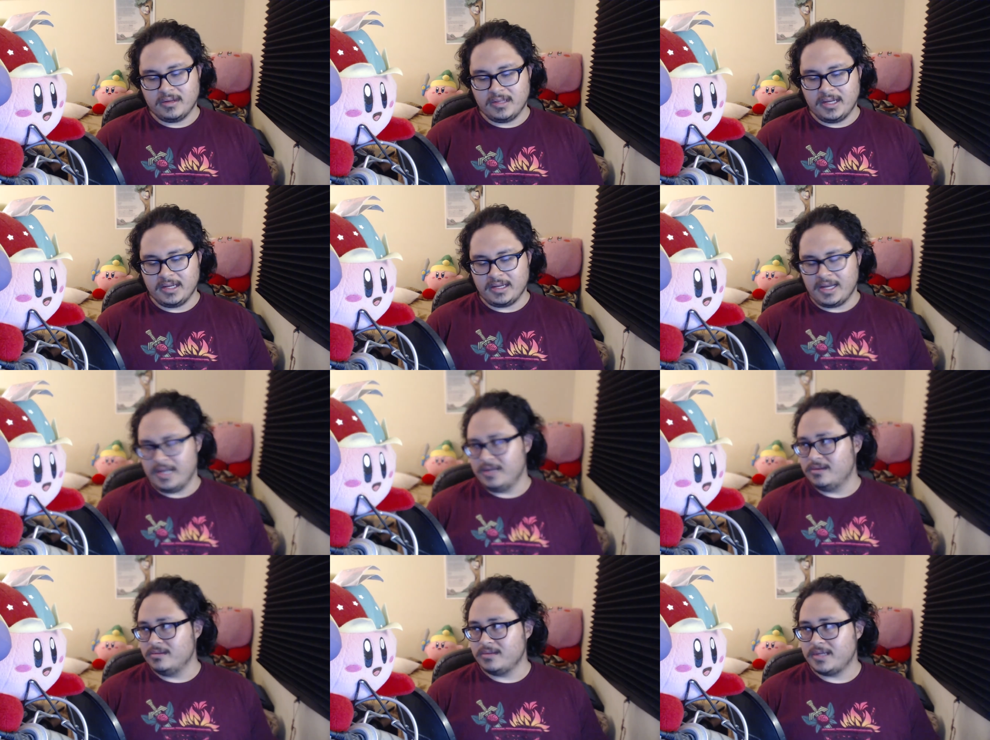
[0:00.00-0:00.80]
like, I
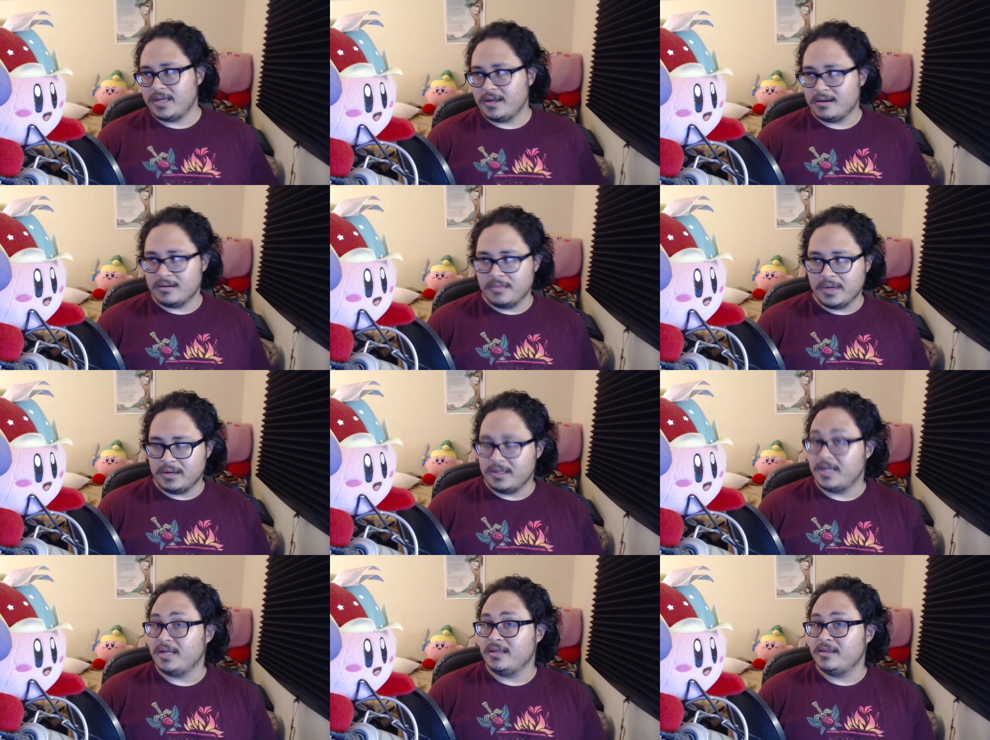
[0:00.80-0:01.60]
don't care about
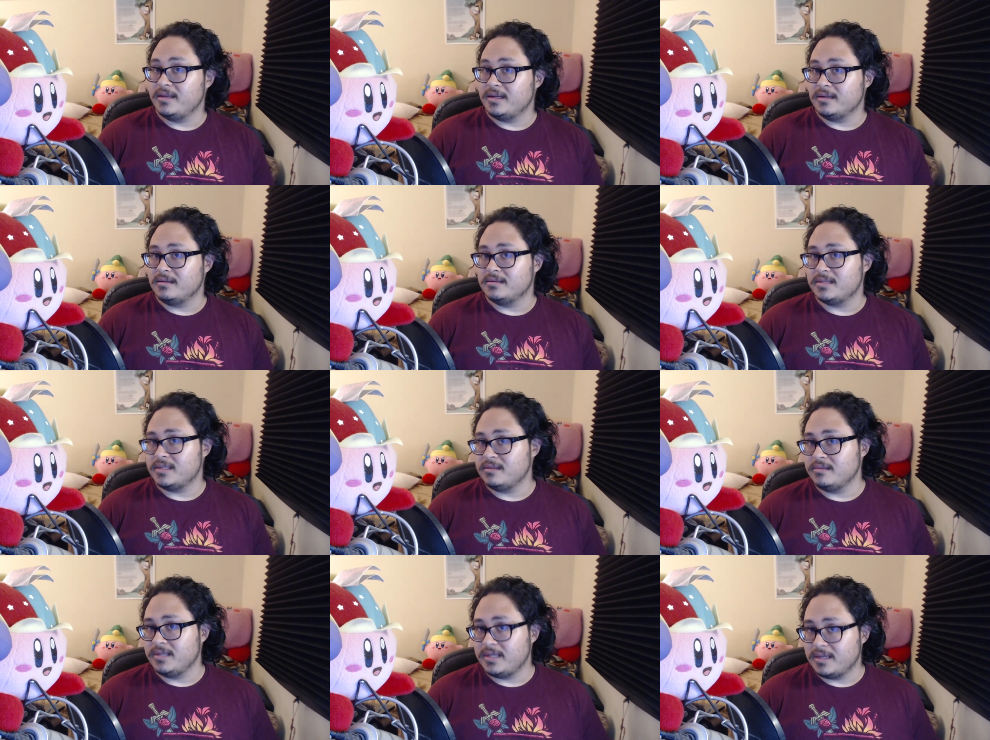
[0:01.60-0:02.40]
anything else. I
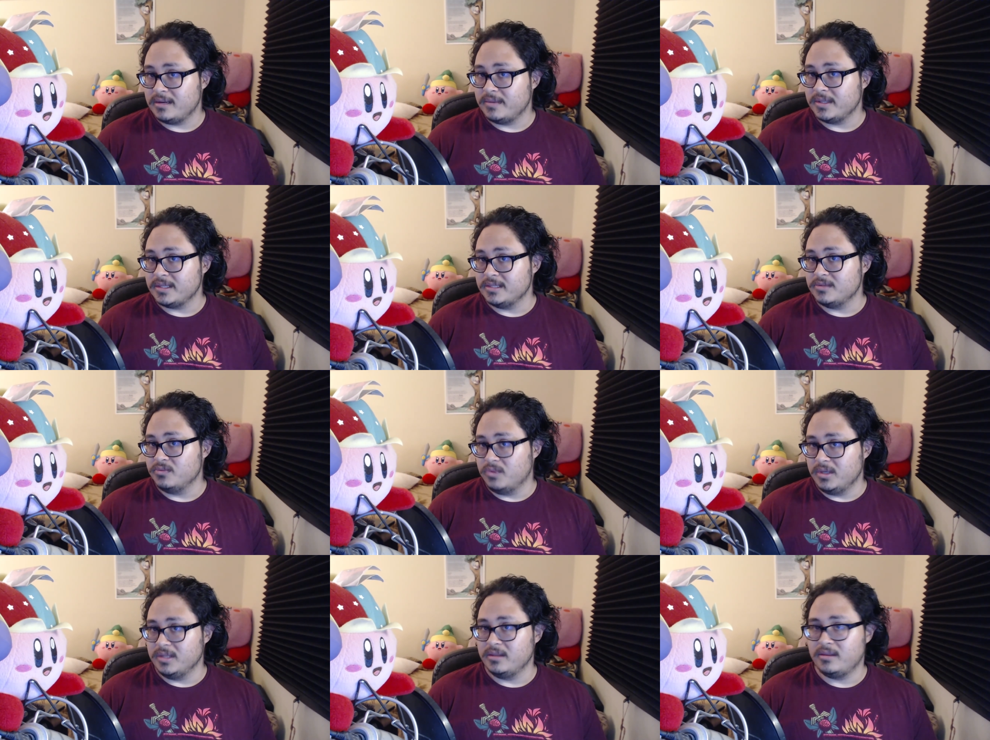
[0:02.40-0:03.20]
only care about this
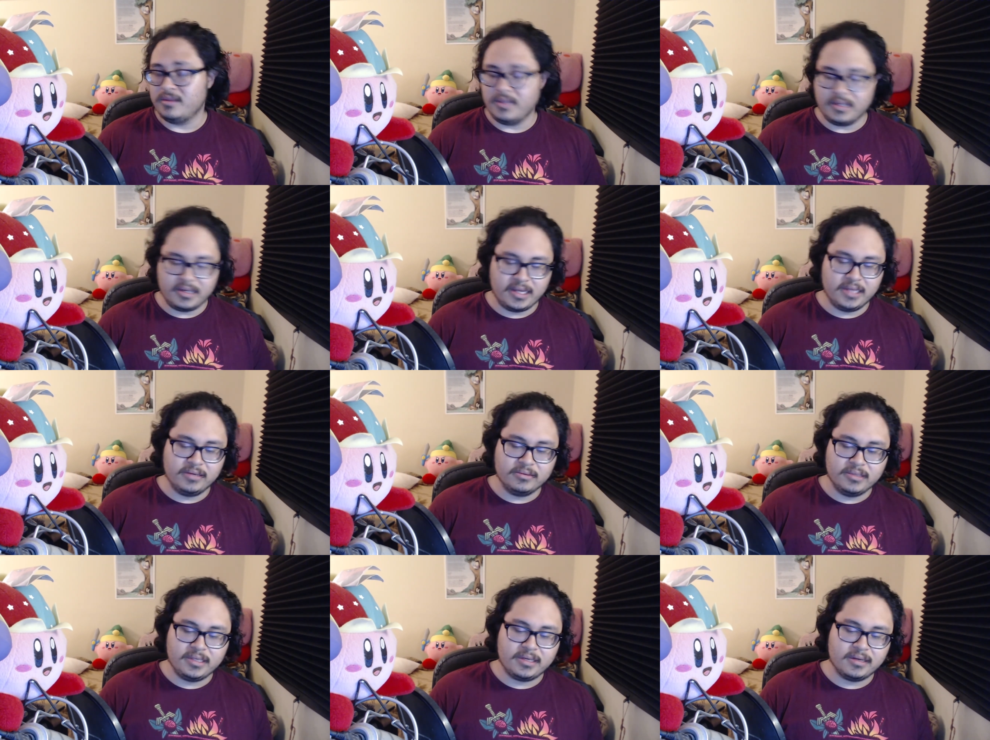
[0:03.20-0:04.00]
one thing. I
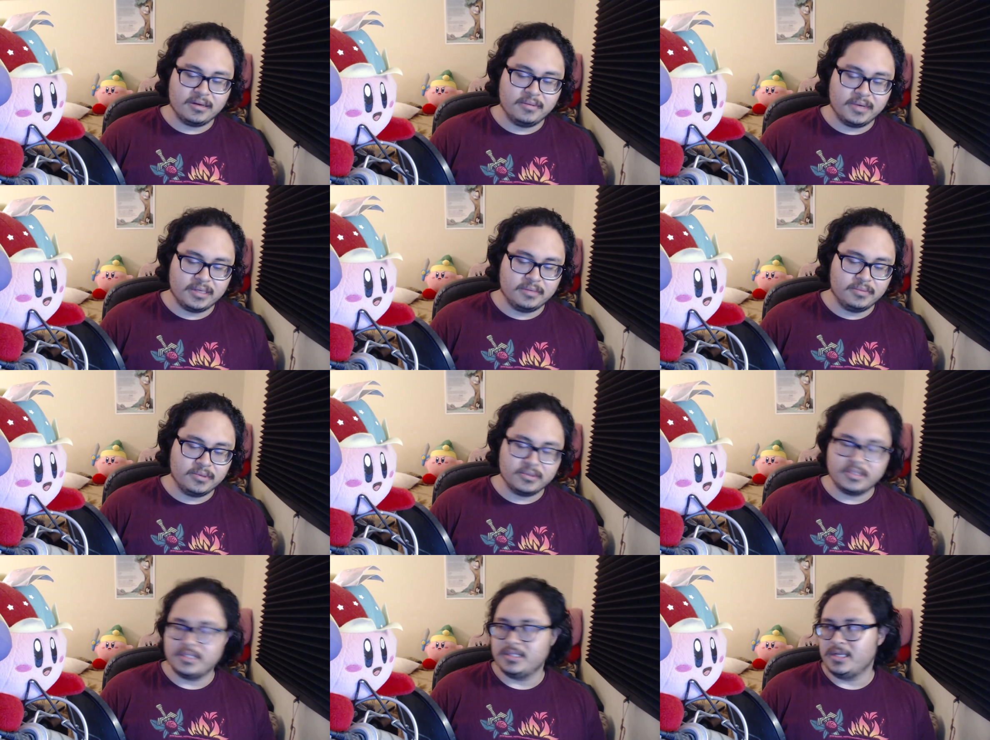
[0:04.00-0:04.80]
only care about
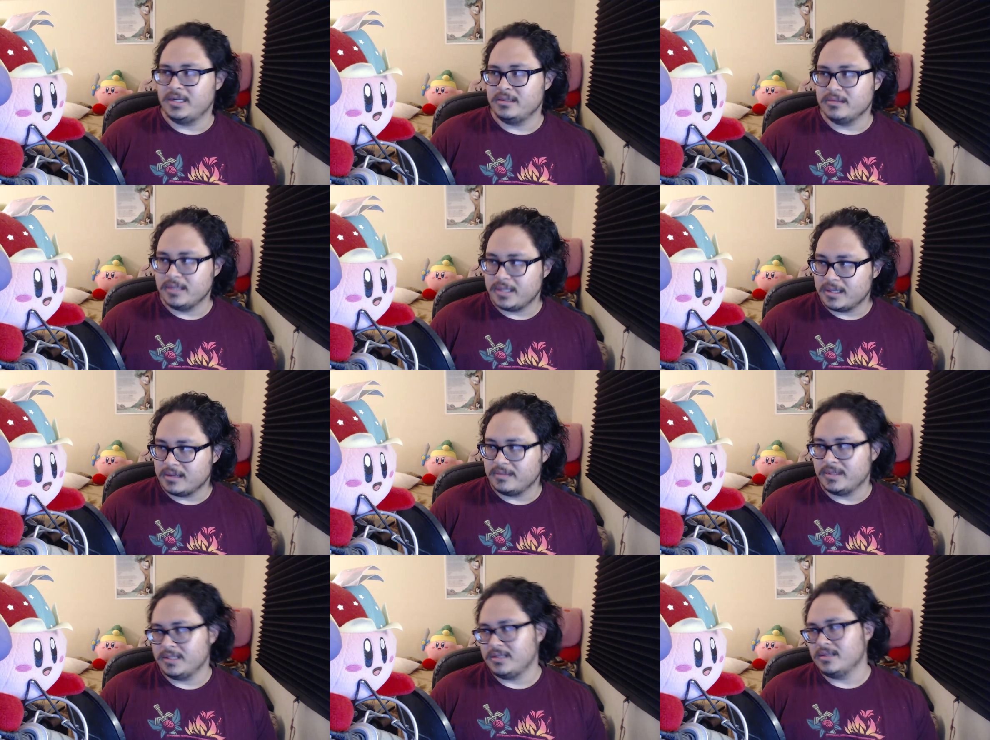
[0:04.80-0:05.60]
abortion. I only care
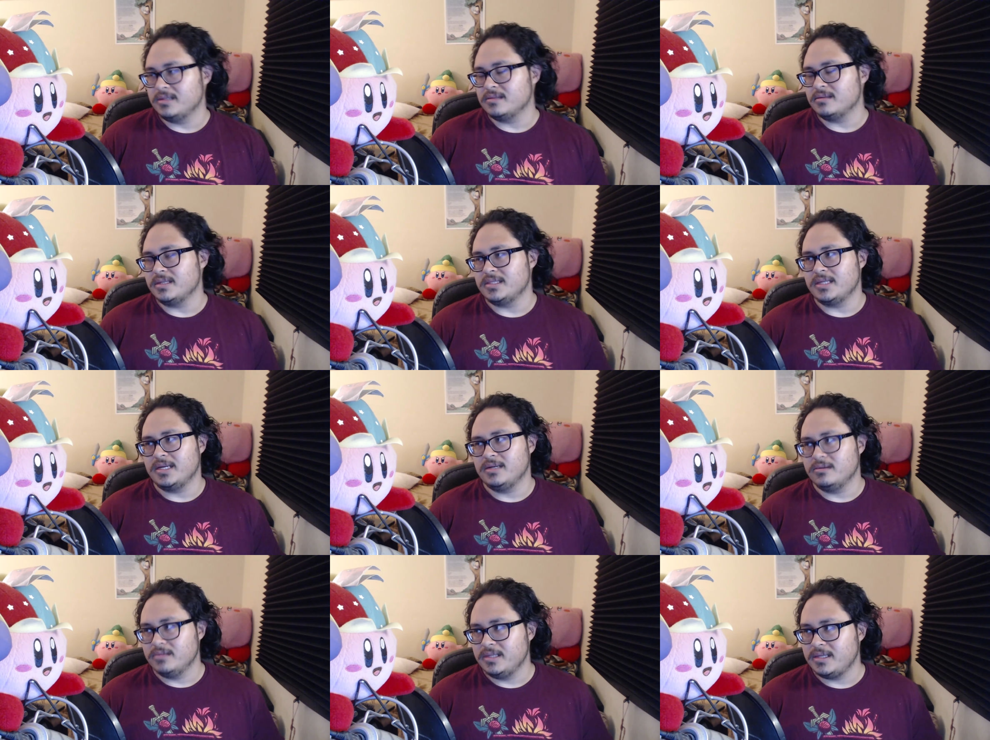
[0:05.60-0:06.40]
about guns rights. I
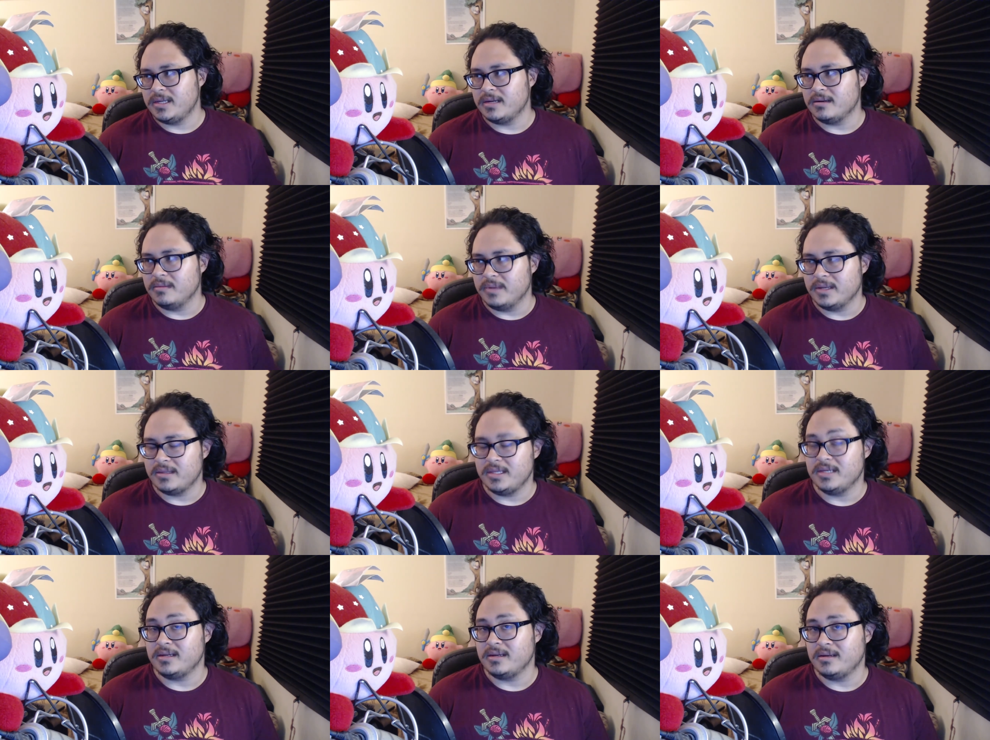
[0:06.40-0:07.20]
only care about
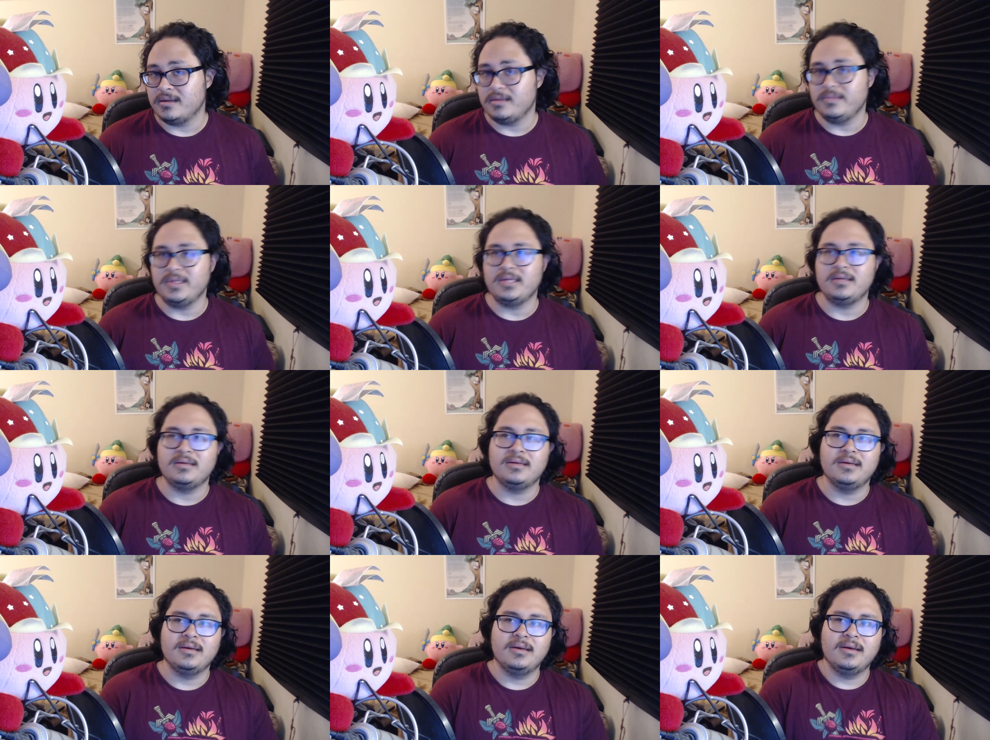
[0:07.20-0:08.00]
the economy.
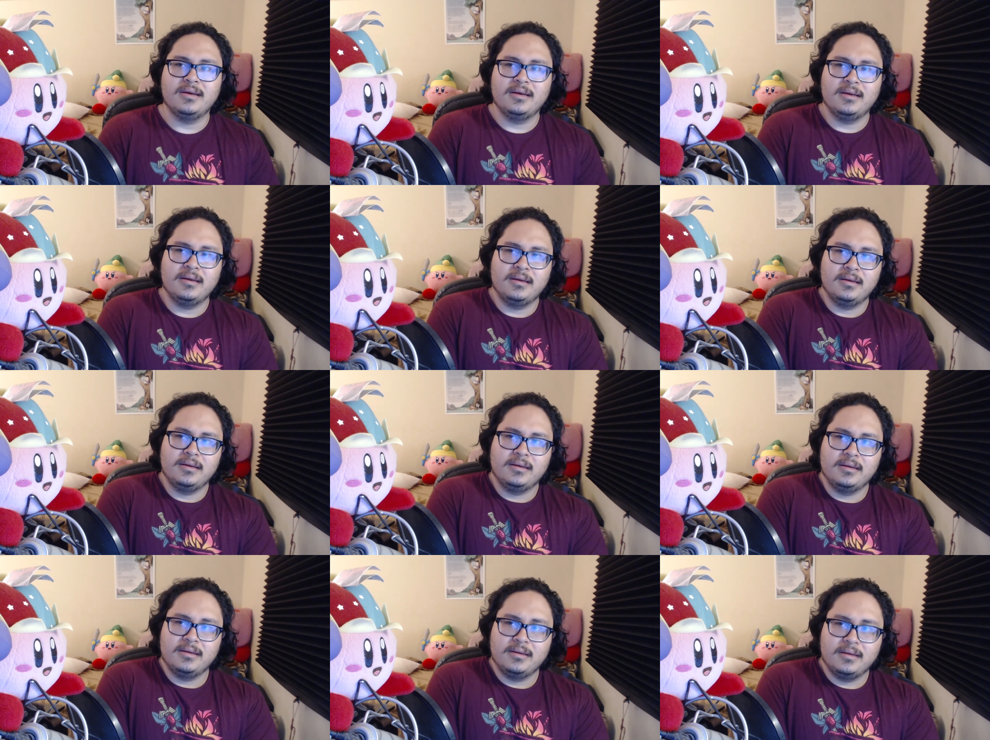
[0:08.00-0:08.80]

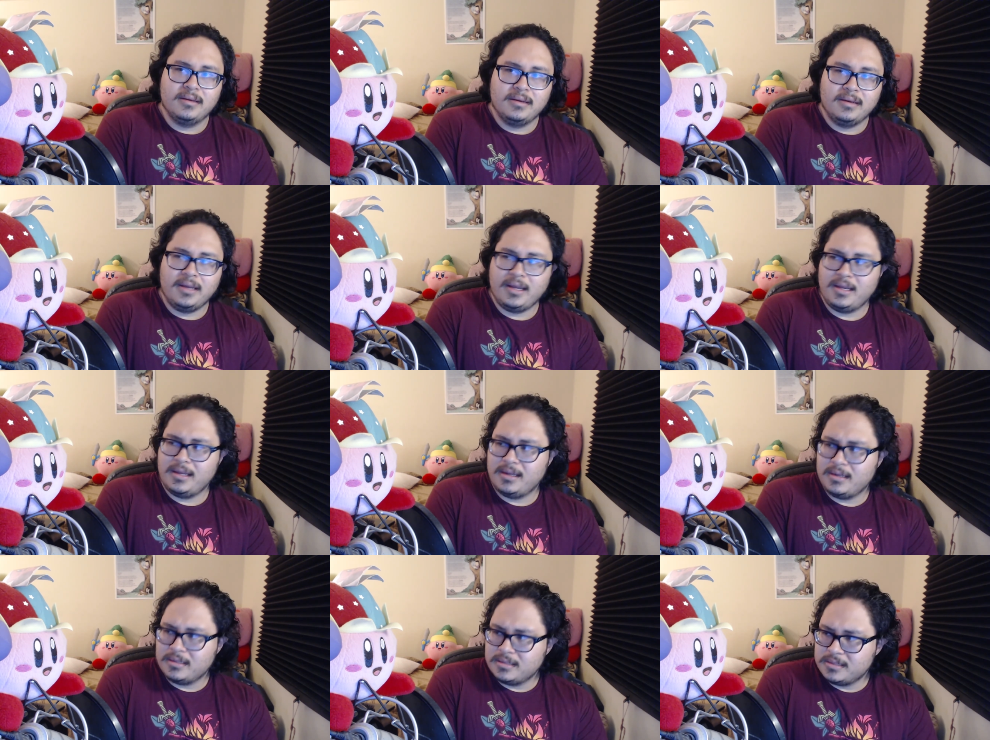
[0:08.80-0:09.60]

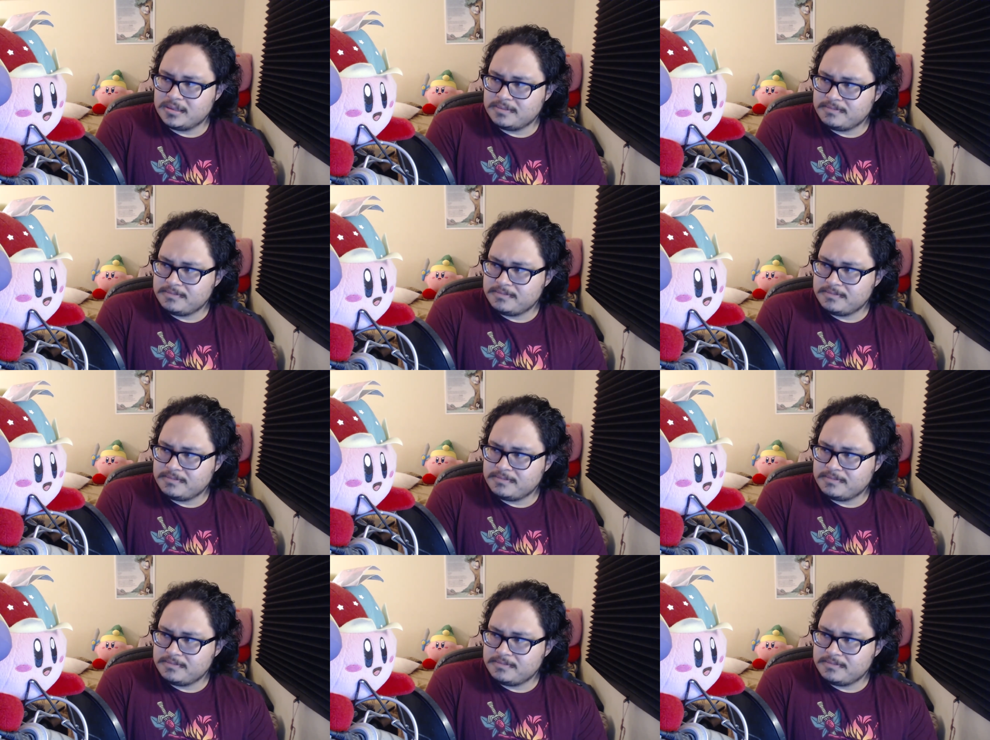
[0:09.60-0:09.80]
And